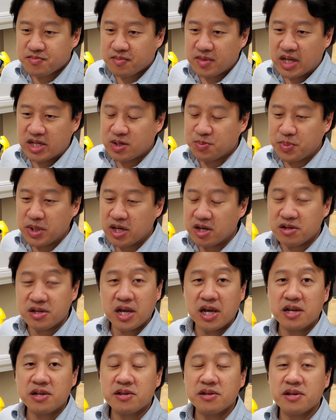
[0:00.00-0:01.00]
It's big and
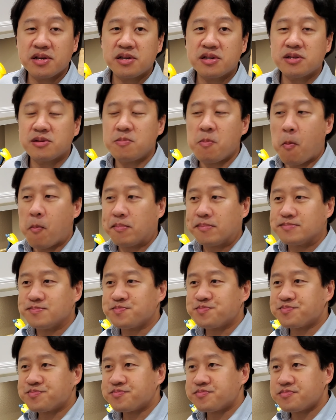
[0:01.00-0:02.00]
tasteless.
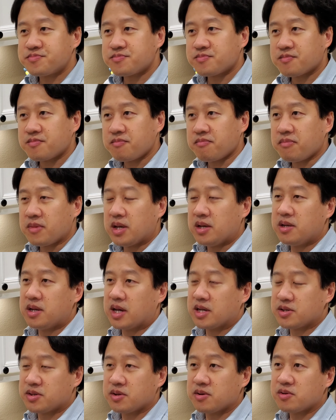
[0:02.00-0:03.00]
It
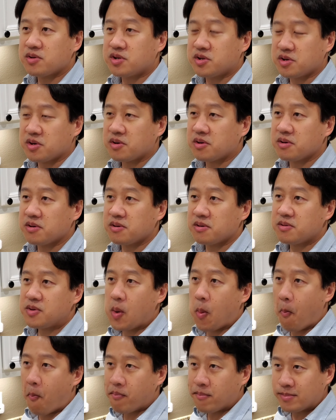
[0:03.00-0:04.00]
has no
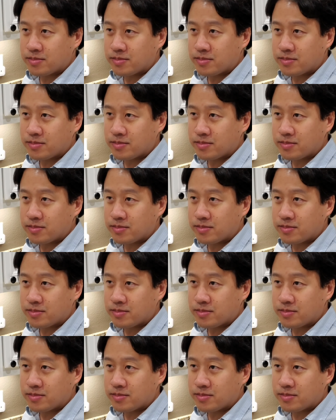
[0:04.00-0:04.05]
sugar.